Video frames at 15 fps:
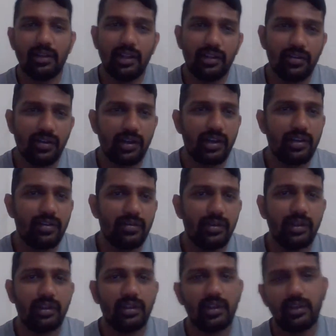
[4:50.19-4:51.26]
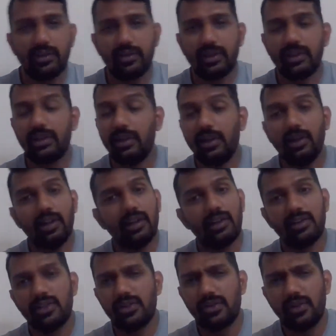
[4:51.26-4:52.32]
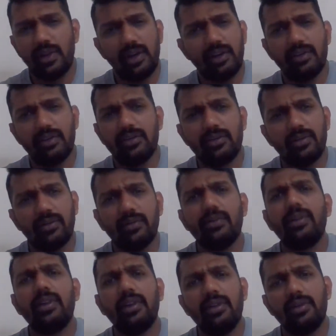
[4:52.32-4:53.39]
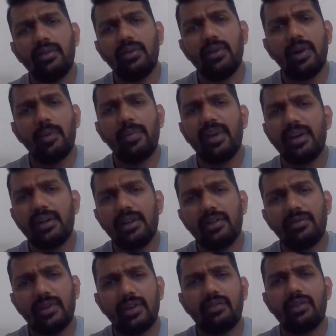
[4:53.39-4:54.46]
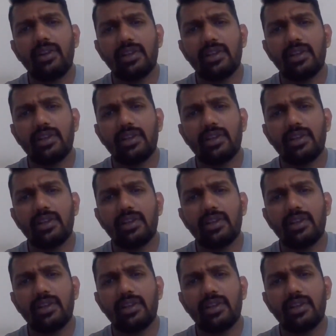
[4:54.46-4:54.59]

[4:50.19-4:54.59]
then you're again doing straight work, do complete the work.